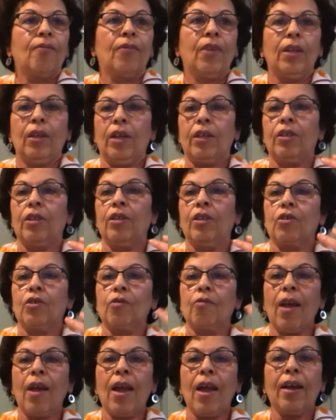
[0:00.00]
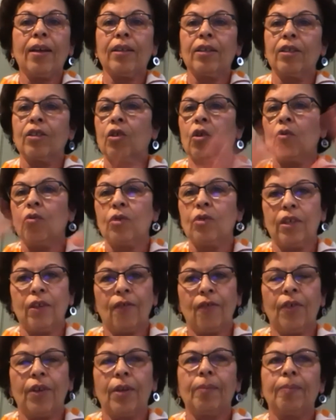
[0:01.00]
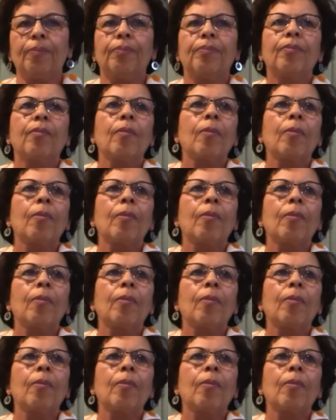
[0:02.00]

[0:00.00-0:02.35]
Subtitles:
they like to interact. It's so different.